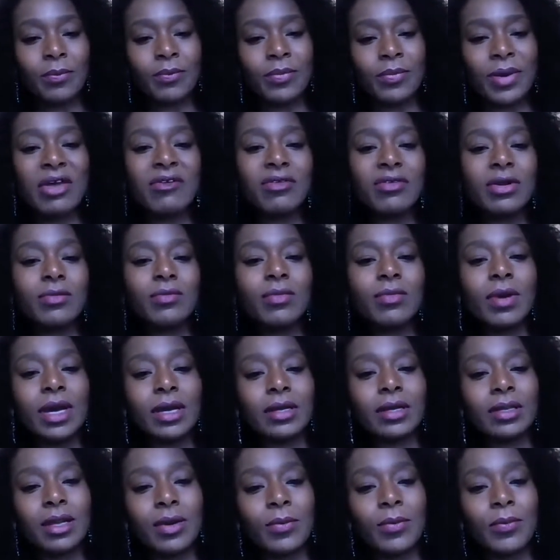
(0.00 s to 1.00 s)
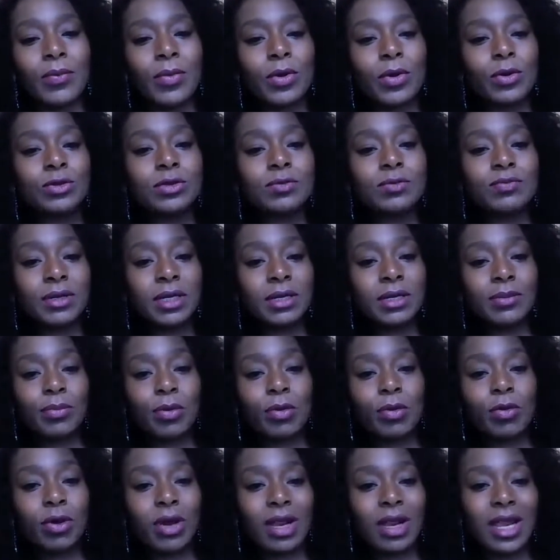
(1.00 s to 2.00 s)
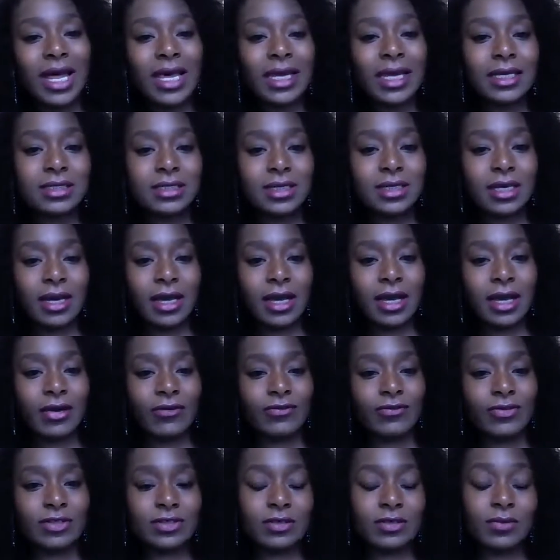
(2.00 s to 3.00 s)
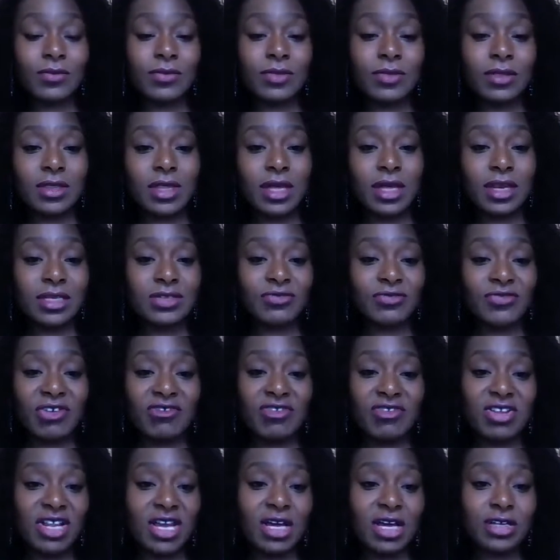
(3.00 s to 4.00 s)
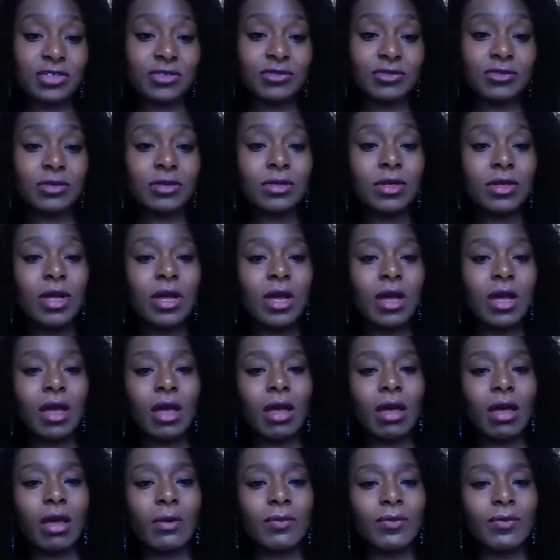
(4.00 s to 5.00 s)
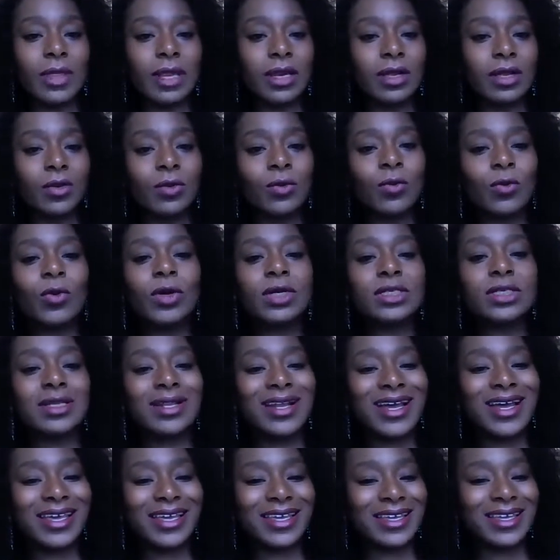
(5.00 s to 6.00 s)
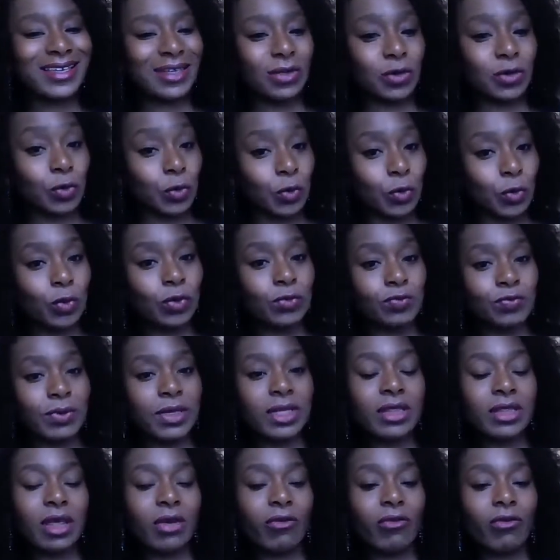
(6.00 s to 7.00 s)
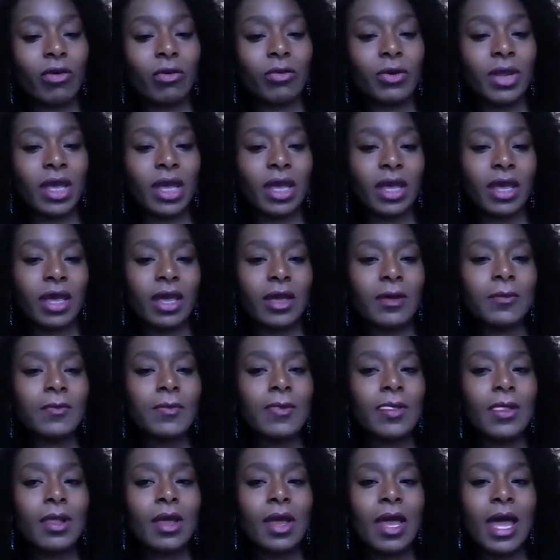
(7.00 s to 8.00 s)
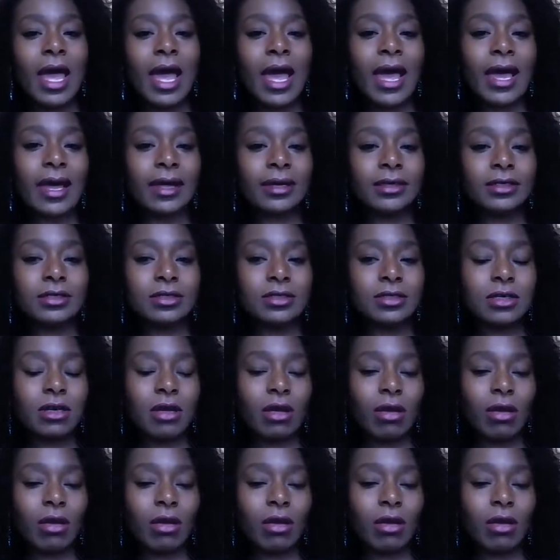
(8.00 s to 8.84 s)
Bearing in mind that most people like to have something that is very natural, that it looks like it could be their own hair, and